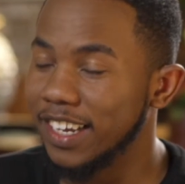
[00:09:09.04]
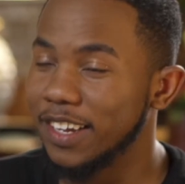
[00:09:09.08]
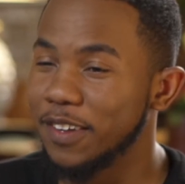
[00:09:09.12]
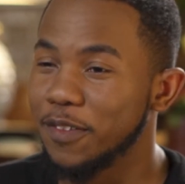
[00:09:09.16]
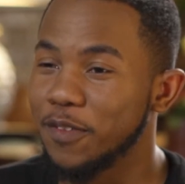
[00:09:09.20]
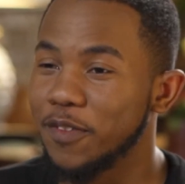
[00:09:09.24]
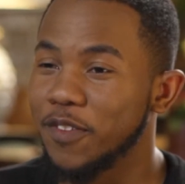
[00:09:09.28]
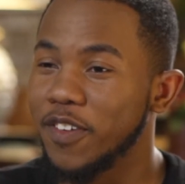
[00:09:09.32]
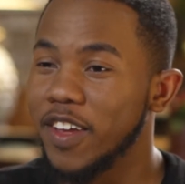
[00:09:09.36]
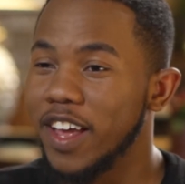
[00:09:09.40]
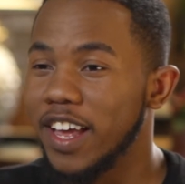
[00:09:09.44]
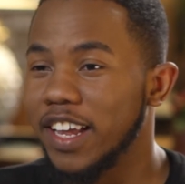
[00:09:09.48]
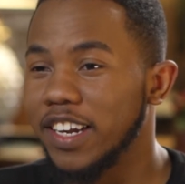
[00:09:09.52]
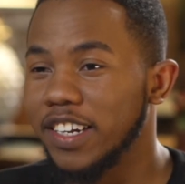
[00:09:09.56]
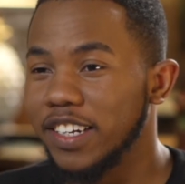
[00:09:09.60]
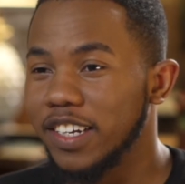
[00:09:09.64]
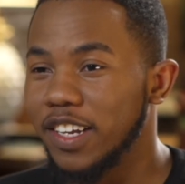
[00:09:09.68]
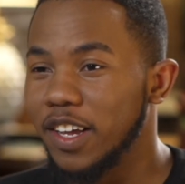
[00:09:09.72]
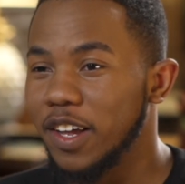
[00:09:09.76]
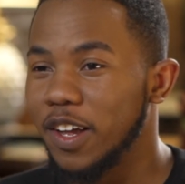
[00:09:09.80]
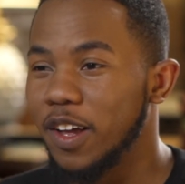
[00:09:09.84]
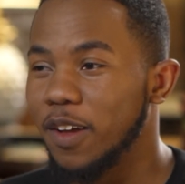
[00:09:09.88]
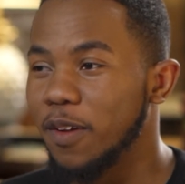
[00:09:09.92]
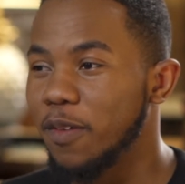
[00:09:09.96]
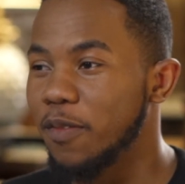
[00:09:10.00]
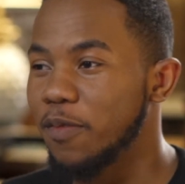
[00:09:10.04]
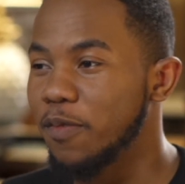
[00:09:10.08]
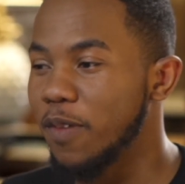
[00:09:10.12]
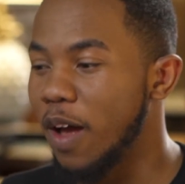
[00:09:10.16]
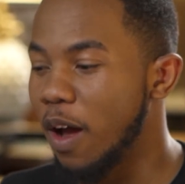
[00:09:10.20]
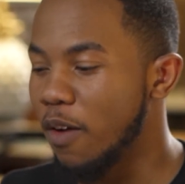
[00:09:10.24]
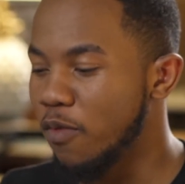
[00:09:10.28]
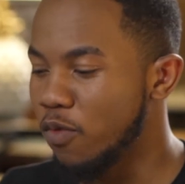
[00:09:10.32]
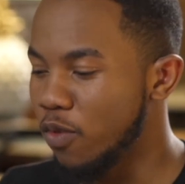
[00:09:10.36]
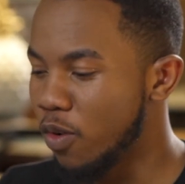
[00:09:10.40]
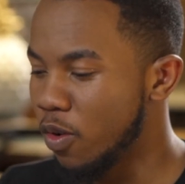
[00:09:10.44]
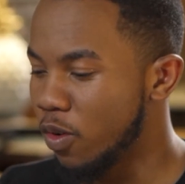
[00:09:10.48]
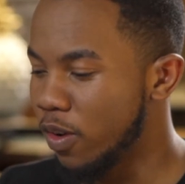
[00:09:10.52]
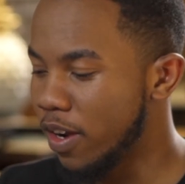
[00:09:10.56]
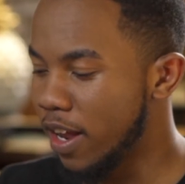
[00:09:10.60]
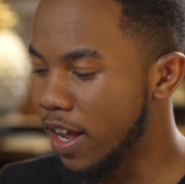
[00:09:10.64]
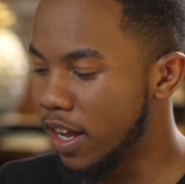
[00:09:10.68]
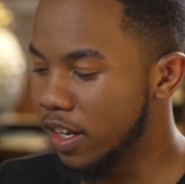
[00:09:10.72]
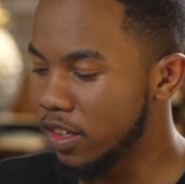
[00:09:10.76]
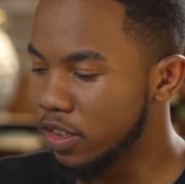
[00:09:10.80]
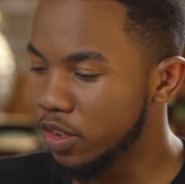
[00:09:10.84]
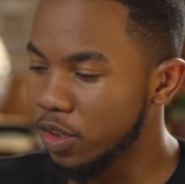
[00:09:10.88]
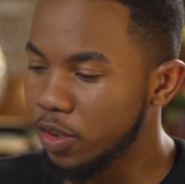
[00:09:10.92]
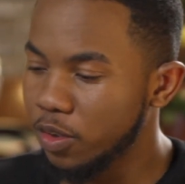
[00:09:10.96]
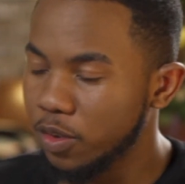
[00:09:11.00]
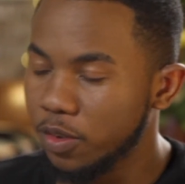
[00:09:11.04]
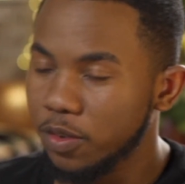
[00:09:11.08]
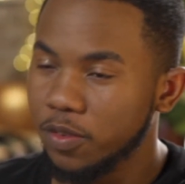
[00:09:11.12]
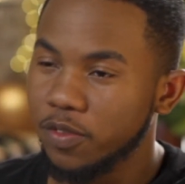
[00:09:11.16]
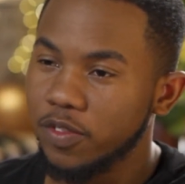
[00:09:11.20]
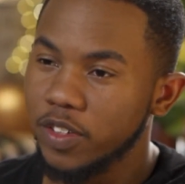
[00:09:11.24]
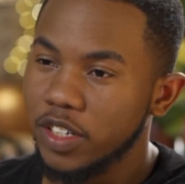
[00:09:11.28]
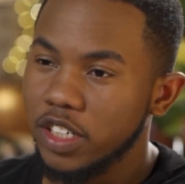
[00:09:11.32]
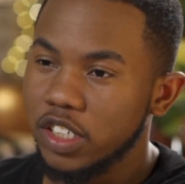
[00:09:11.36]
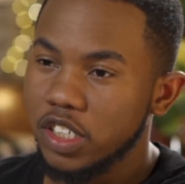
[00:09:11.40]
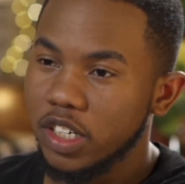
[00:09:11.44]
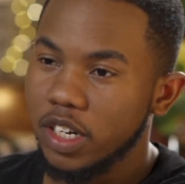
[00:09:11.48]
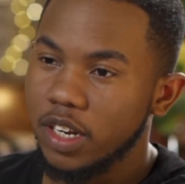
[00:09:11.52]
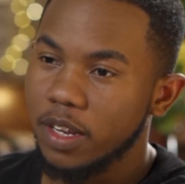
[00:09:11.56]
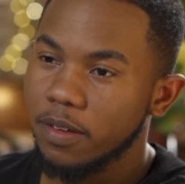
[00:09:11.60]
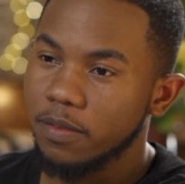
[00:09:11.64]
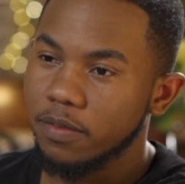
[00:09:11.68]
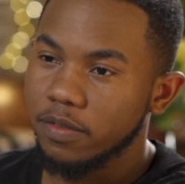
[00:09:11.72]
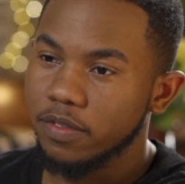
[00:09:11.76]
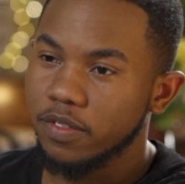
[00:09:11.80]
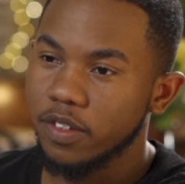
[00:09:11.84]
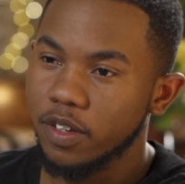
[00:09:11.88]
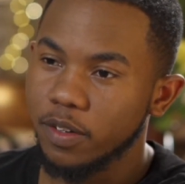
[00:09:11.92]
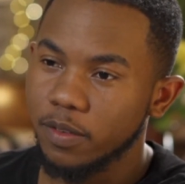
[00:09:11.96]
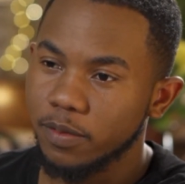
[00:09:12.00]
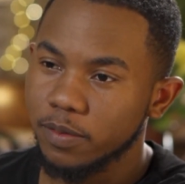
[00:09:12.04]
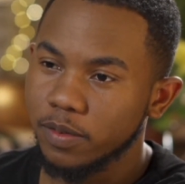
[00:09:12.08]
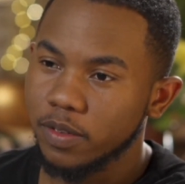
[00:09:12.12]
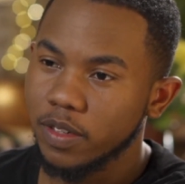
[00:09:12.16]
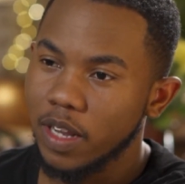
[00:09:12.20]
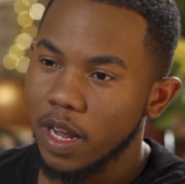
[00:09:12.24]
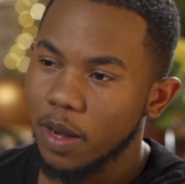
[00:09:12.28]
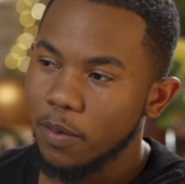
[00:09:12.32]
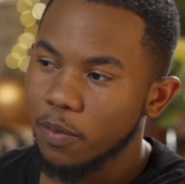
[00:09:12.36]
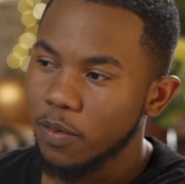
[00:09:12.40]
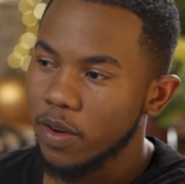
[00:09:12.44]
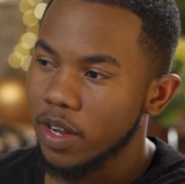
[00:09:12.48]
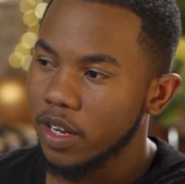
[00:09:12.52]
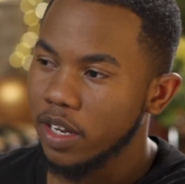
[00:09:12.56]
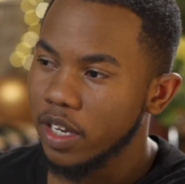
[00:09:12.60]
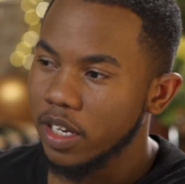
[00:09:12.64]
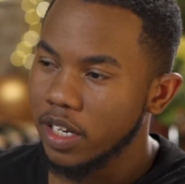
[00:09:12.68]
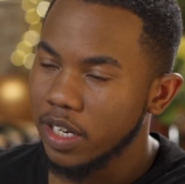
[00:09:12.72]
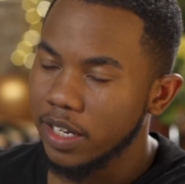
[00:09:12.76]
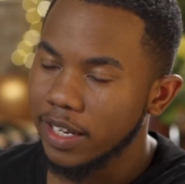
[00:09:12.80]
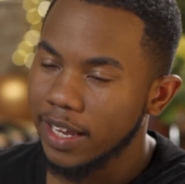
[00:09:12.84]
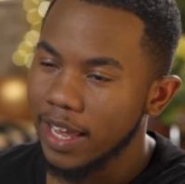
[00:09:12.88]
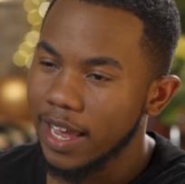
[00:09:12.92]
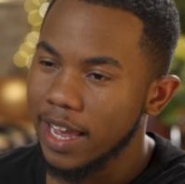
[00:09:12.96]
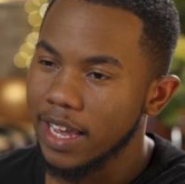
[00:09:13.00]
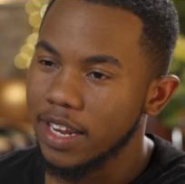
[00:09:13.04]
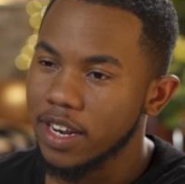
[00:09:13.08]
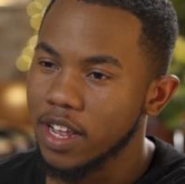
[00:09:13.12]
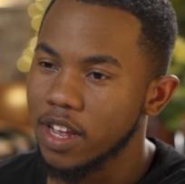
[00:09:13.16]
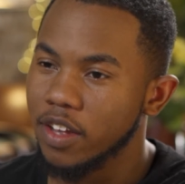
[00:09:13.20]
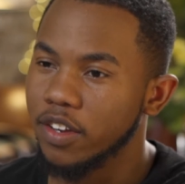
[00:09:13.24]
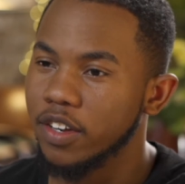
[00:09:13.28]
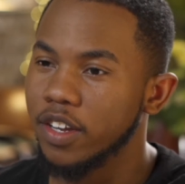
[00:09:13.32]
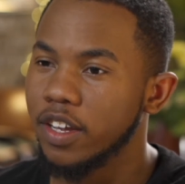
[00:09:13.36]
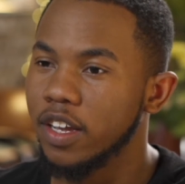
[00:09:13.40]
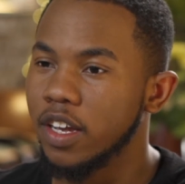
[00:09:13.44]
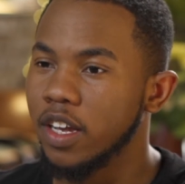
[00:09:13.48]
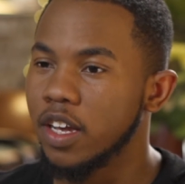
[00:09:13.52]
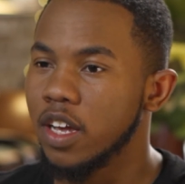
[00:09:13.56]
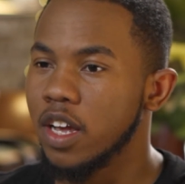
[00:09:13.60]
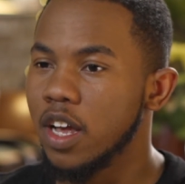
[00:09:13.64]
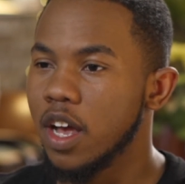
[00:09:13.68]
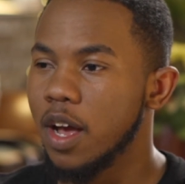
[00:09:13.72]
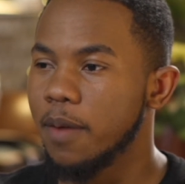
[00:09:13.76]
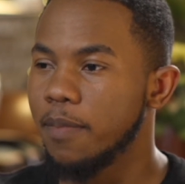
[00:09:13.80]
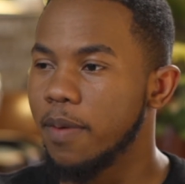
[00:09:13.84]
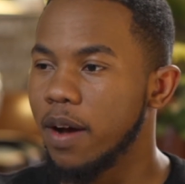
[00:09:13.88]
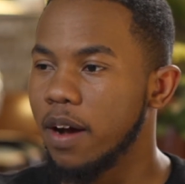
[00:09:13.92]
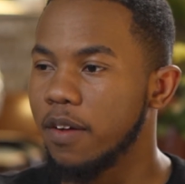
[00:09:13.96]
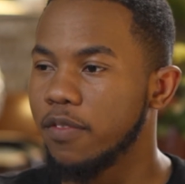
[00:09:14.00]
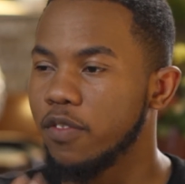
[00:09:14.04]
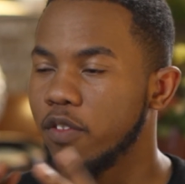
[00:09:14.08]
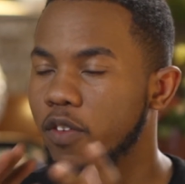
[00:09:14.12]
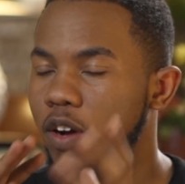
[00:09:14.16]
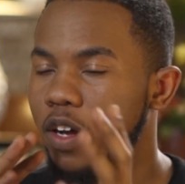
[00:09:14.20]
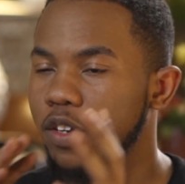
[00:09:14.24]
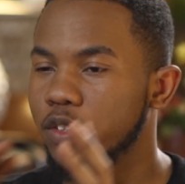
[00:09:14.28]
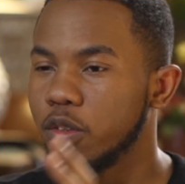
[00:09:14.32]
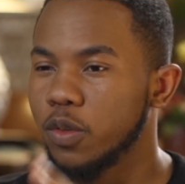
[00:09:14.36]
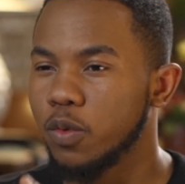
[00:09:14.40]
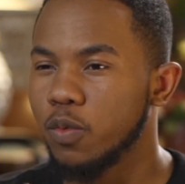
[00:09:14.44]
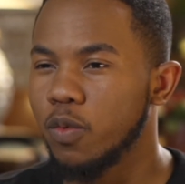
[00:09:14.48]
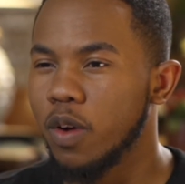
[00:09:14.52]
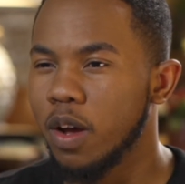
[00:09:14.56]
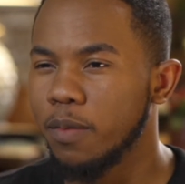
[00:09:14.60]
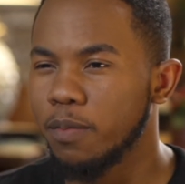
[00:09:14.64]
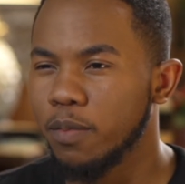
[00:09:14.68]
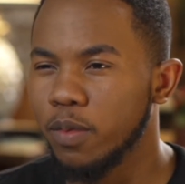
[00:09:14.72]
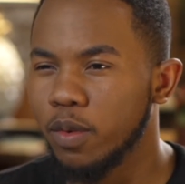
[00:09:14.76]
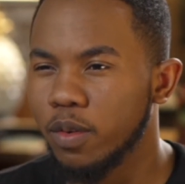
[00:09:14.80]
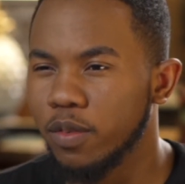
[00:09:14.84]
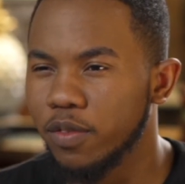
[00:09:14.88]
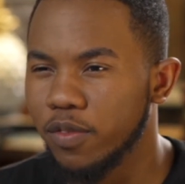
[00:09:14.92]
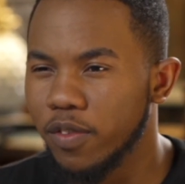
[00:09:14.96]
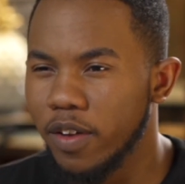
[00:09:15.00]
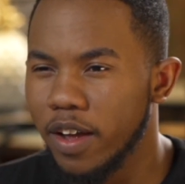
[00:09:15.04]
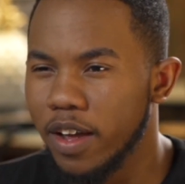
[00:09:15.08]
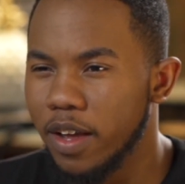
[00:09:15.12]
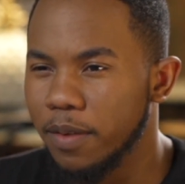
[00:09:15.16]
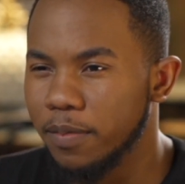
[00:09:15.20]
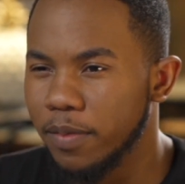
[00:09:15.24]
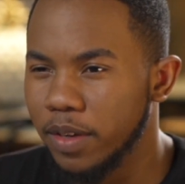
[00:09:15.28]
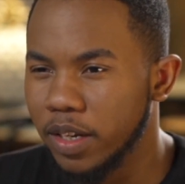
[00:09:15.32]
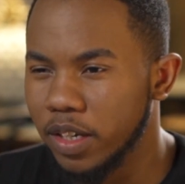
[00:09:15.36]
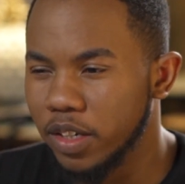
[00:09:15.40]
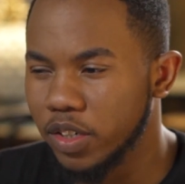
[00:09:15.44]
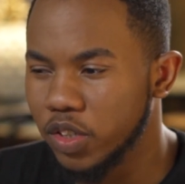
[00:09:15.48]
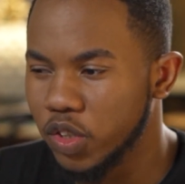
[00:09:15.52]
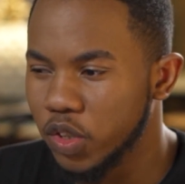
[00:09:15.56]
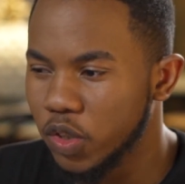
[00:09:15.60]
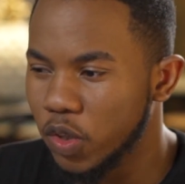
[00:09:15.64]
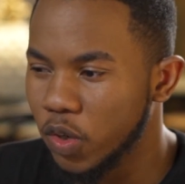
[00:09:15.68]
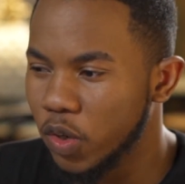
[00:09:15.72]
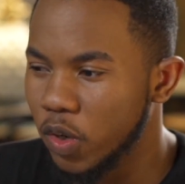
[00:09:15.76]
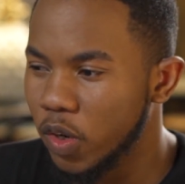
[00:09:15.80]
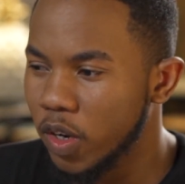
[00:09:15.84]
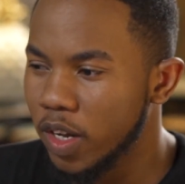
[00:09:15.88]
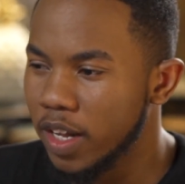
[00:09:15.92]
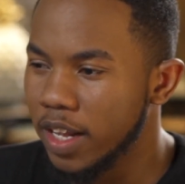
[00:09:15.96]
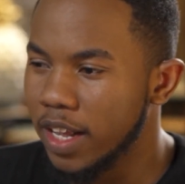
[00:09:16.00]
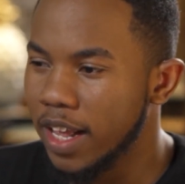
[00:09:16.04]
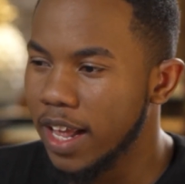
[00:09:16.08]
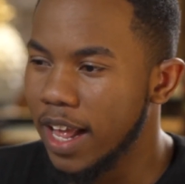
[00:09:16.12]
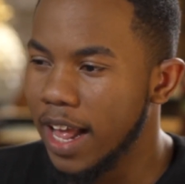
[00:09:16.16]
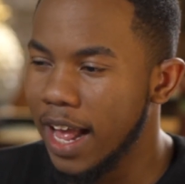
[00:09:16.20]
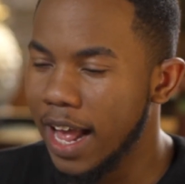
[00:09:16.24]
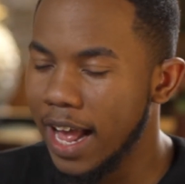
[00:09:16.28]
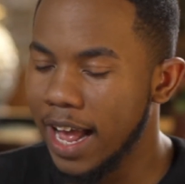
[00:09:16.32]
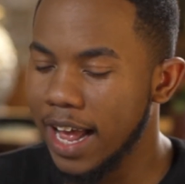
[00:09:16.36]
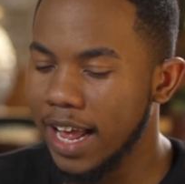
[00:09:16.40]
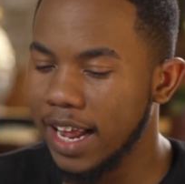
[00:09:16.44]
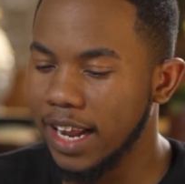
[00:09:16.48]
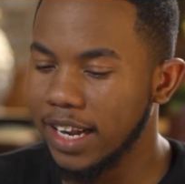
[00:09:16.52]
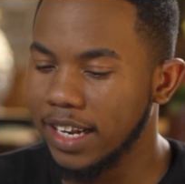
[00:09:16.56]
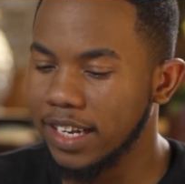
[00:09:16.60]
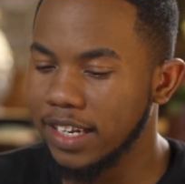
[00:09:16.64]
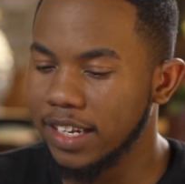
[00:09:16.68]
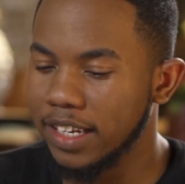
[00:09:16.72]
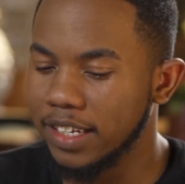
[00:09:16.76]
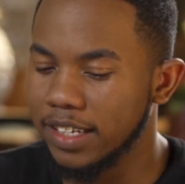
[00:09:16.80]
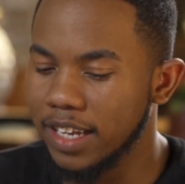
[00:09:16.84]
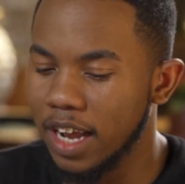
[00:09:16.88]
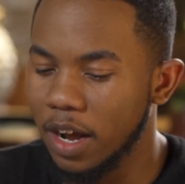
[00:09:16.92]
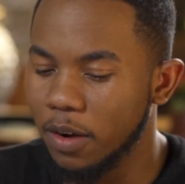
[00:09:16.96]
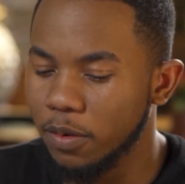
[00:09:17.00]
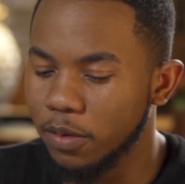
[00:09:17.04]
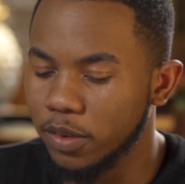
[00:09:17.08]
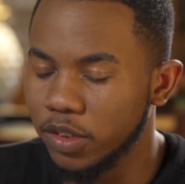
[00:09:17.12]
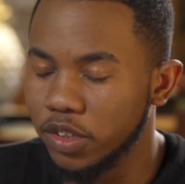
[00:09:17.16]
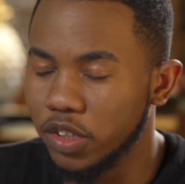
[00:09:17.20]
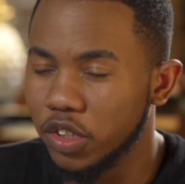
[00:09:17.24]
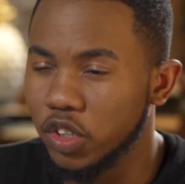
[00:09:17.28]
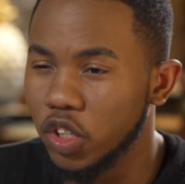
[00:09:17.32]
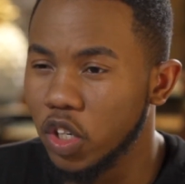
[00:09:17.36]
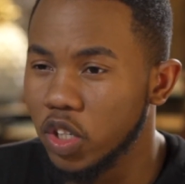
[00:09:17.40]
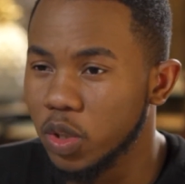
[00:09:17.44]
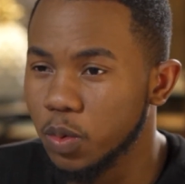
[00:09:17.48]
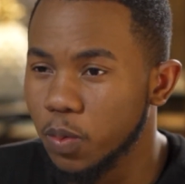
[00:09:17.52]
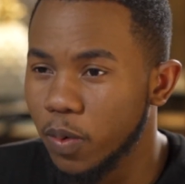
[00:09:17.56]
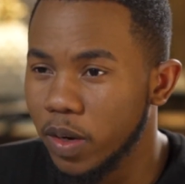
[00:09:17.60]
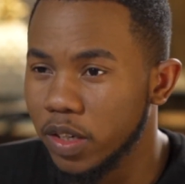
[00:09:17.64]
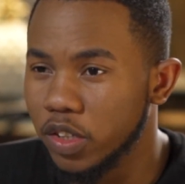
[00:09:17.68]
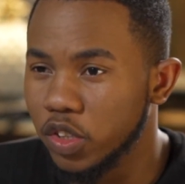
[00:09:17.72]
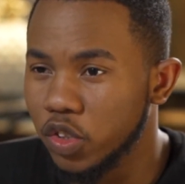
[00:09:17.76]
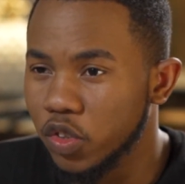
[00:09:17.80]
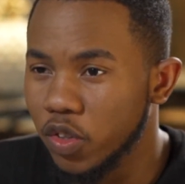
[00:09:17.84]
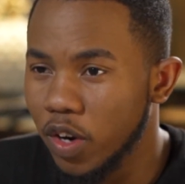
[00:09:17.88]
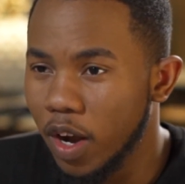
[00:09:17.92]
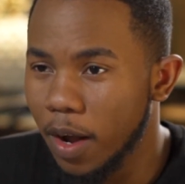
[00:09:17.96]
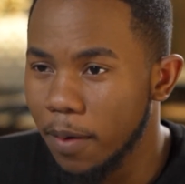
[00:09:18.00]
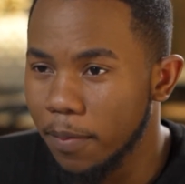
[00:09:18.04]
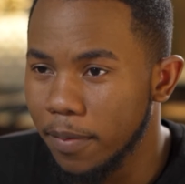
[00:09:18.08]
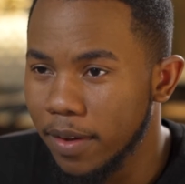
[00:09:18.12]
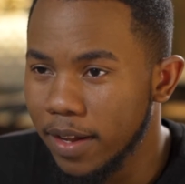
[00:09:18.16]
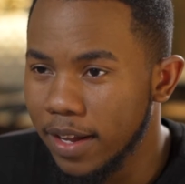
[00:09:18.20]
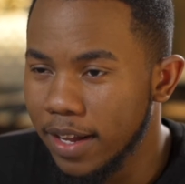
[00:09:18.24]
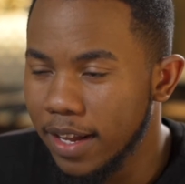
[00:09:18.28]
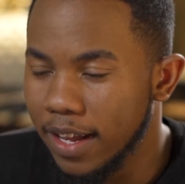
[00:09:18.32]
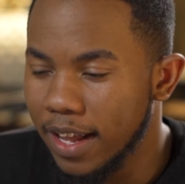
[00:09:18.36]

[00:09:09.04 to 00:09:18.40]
then I've wrote like 2 feature-length films that I'm working on getting out there. But I thought I'd do one more 30-minute short. And that was Just One Drop.